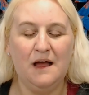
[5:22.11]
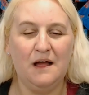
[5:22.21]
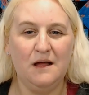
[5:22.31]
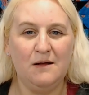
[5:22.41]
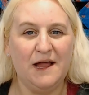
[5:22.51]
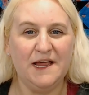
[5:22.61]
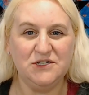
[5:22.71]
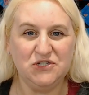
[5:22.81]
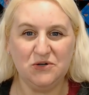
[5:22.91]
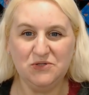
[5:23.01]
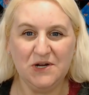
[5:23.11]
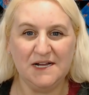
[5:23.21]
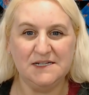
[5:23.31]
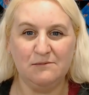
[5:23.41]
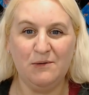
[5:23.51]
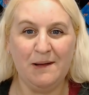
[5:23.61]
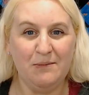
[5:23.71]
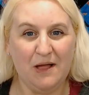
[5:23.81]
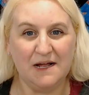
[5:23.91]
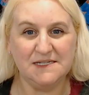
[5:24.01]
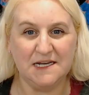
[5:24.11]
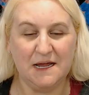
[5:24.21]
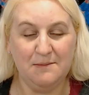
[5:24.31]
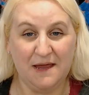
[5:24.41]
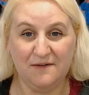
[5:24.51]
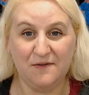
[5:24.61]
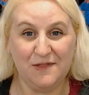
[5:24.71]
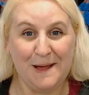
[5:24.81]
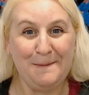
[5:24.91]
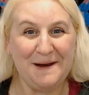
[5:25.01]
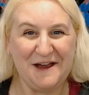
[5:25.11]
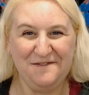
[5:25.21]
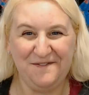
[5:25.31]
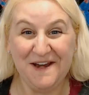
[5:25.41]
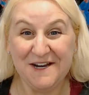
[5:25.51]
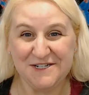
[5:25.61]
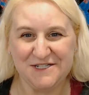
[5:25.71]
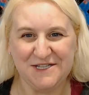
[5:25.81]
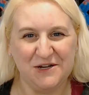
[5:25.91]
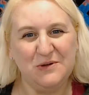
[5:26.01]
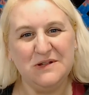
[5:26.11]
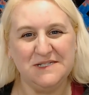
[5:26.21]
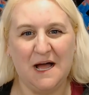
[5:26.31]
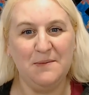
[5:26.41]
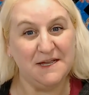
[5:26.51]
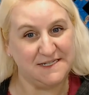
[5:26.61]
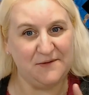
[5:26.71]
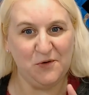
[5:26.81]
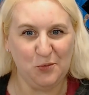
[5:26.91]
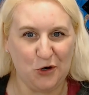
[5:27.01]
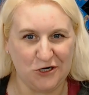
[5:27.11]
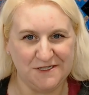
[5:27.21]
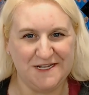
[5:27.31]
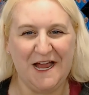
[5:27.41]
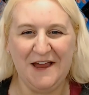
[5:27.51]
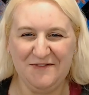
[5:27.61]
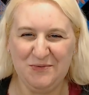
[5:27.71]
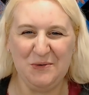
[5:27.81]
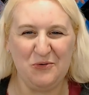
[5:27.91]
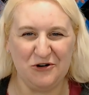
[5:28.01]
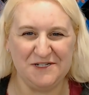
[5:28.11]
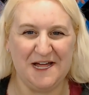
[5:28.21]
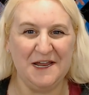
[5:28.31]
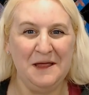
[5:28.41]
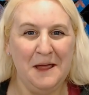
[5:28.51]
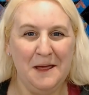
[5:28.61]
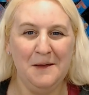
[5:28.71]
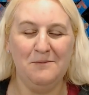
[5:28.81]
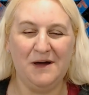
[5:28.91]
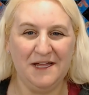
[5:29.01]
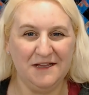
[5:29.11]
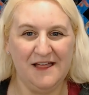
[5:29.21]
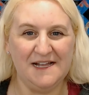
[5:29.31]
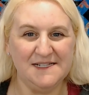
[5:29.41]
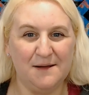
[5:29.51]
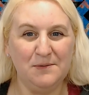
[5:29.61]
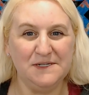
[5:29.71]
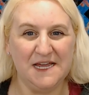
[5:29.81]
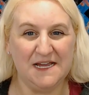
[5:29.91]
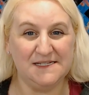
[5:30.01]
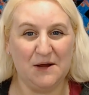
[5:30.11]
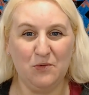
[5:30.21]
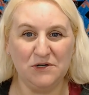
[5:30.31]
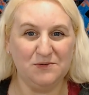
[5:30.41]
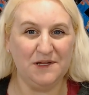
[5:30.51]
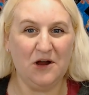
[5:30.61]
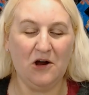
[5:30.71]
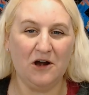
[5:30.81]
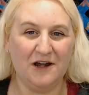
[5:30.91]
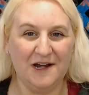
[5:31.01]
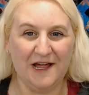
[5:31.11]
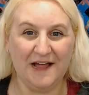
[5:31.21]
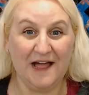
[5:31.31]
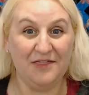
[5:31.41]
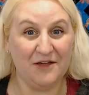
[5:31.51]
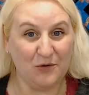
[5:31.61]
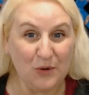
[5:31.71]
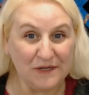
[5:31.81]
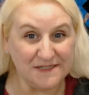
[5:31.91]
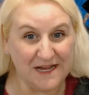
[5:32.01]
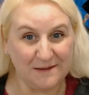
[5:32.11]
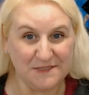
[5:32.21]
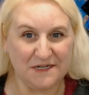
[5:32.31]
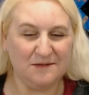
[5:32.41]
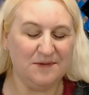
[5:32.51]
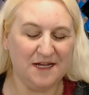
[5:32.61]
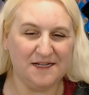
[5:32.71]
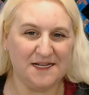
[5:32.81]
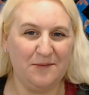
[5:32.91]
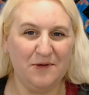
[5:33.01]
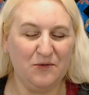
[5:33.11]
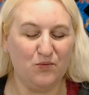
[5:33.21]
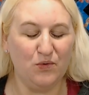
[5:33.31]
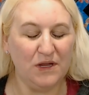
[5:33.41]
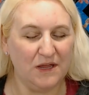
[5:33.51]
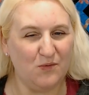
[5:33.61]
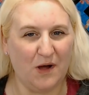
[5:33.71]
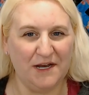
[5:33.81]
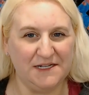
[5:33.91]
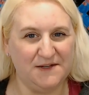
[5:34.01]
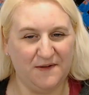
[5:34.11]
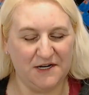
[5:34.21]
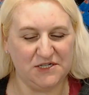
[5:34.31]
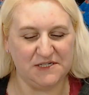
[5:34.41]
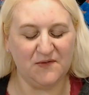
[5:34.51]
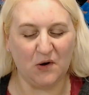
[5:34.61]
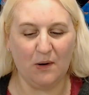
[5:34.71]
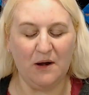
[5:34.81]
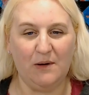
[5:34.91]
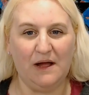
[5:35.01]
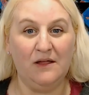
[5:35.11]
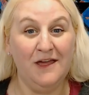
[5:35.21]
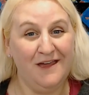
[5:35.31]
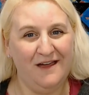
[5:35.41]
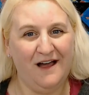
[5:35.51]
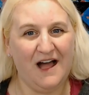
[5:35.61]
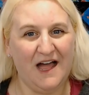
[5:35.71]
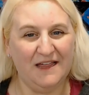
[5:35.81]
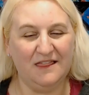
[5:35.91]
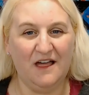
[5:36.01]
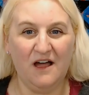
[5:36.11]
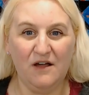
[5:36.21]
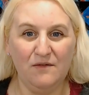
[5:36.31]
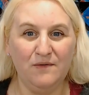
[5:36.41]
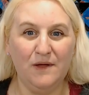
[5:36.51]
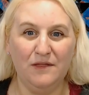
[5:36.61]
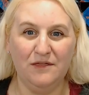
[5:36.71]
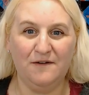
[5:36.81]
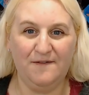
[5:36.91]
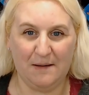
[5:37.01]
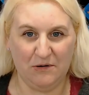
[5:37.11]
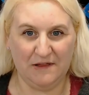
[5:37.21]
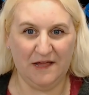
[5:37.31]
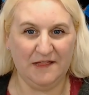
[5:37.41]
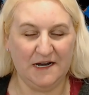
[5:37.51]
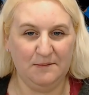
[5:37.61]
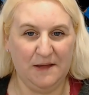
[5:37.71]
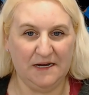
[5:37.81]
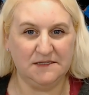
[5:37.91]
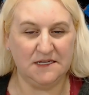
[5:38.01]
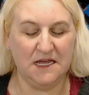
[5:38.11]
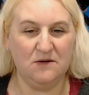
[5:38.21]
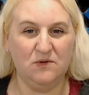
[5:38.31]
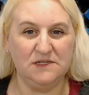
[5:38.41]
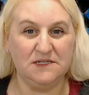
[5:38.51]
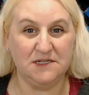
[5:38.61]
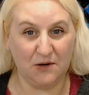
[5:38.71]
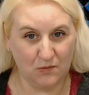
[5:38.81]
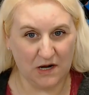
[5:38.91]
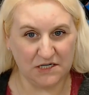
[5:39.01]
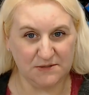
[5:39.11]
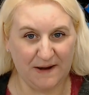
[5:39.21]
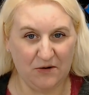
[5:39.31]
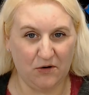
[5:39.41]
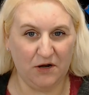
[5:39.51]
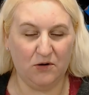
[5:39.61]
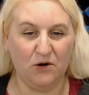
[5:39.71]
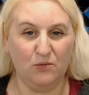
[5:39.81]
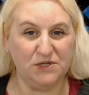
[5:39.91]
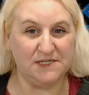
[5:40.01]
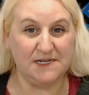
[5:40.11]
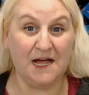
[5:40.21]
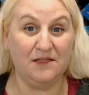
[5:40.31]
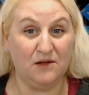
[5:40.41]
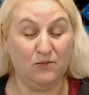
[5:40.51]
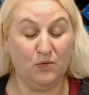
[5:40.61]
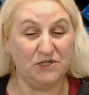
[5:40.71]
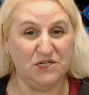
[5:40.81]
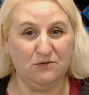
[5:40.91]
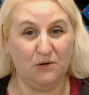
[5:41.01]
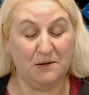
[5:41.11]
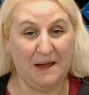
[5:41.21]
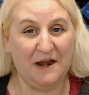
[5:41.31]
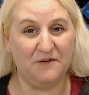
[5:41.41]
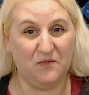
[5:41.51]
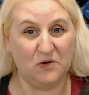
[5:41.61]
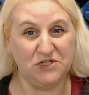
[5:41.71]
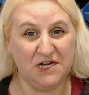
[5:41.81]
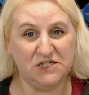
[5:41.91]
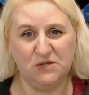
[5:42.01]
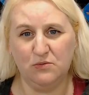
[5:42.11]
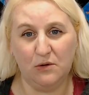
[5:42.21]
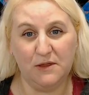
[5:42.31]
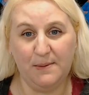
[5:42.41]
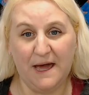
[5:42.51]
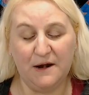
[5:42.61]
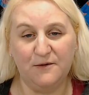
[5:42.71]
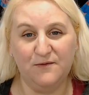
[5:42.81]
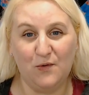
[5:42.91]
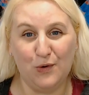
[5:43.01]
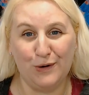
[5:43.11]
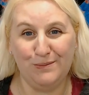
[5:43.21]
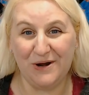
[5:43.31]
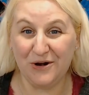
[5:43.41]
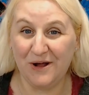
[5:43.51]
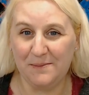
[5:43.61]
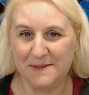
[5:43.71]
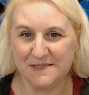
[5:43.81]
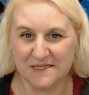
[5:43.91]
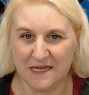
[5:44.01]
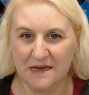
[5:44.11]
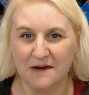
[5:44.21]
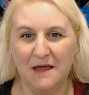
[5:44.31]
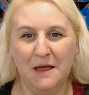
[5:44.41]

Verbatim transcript: Uh, I had showed you guys some of my blocks that I made for that, but I finished the quilt top except for borders. I have to put borders on it. But in the last couple days, I worked really hard and I got the quilt top done because I've been really wanting to finish this for quite a while. I love the fabric line that I picked. It was Sunwash by Corey Yoder, which is not the what she wrote the pattern for. She actually wrote the pattern for Buttercup and Slate.